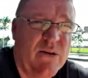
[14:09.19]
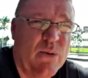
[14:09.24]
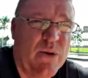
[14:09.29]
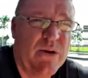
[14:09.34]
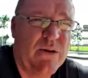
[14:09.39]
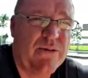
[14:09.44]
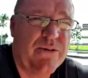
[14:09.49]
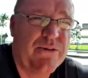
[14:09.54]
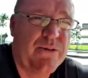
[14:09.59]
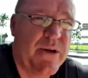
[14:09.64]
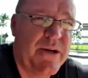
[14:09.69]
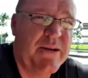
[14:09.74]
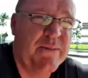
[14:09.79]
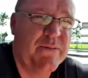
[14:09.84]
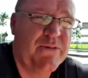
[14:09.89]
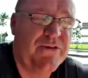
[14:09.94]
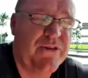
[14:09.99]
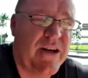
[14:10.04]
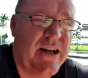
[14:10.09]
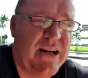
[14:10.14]
We're a
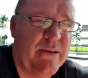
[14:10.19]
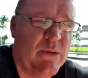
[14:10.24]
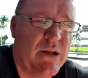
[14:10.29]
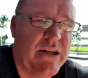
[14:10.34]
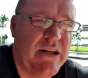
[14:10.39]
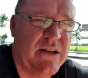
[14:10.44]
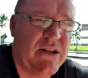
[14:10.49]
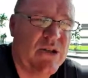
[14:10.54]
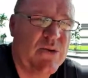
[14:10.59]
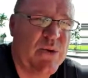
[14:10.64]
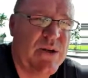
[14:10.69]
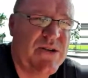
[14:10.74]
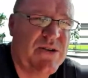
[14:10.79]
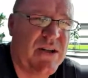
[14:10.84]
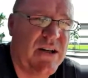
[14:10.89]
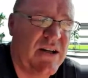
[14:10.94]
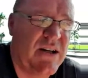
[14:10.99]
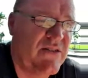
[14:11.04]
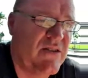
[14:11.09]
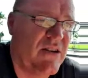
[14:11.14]
freedom family, and as we
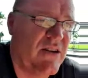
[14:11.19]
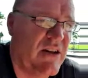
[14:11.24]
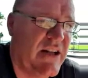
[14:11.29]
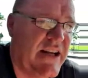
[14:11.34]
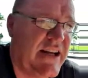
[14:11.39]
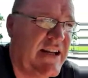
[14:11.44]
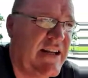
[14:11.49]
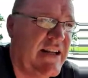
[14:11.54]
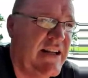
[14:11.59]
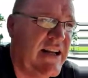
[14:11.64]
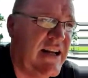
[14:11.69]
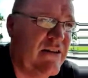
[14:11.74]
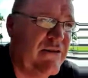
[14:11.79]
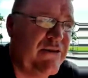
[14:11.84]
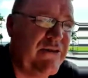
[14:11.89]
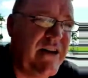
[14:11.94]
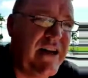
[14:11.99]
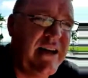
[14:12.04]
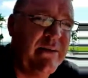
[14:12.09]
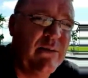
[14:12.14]
start to link in that
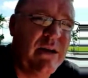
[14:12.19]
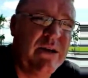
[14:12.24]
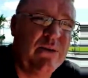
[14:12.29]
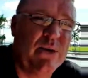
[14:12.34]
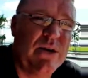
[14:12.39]
family,